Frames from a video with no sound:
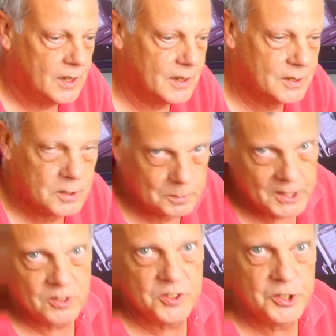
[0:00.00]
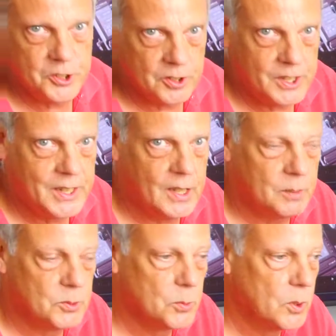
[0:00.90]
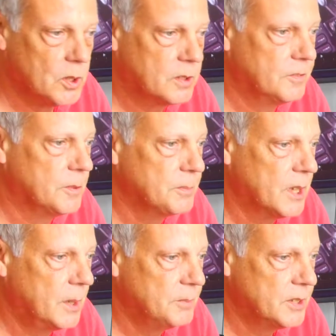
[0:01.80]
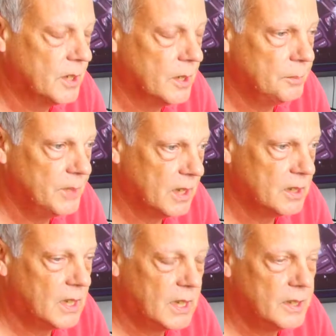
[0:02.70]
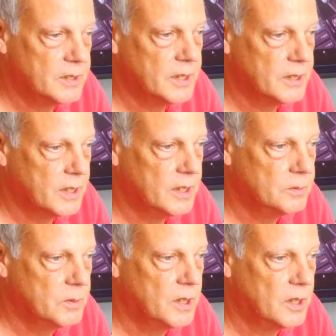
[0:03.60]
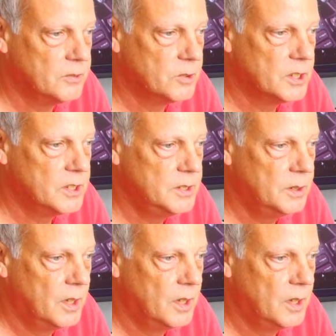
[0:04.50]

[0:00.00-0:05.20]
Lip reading: a little bit of security camera work from time to time, not a lot, and I really